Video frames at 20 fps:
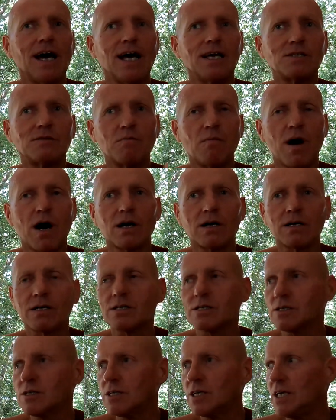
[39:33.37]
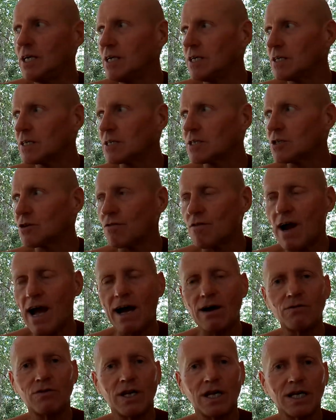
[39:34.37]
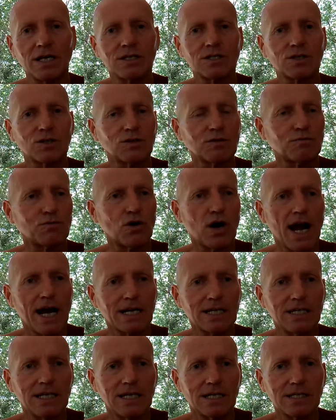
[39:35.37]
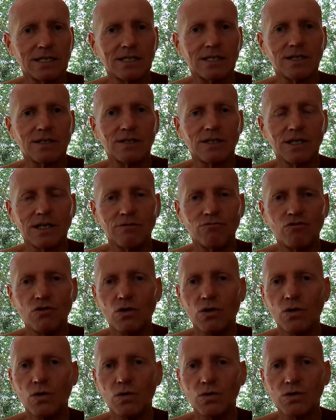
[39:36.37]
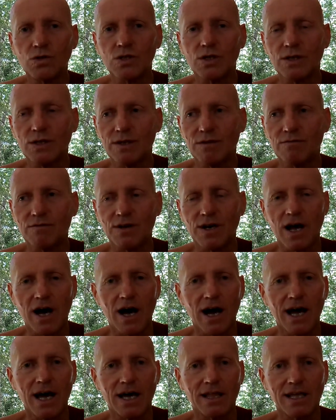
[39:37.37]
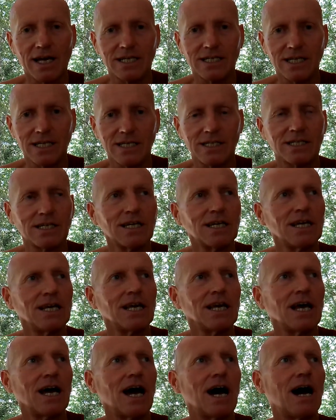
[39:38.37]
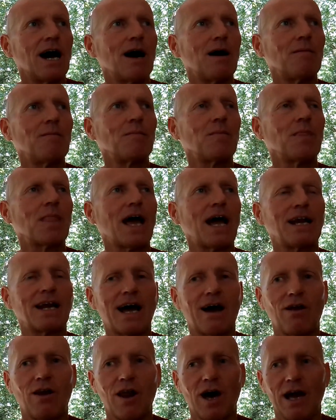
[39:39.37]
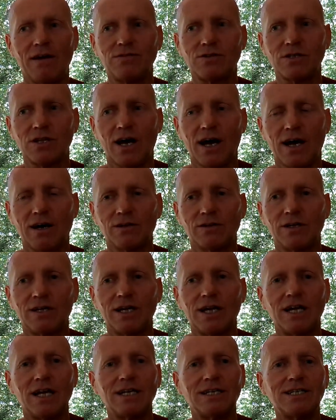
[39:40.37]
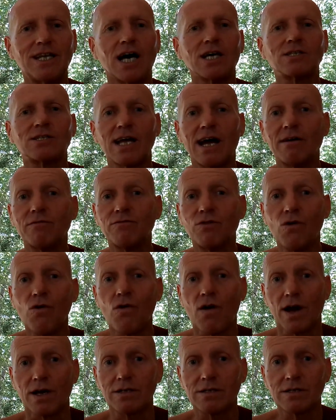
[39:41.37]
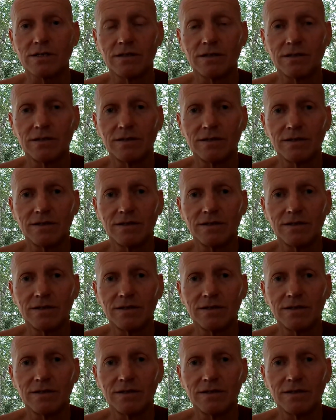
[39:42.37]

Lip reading: As monks, the surroundings, the practice, the rules, the Vinaya, that is, and our lifestyle does that for us.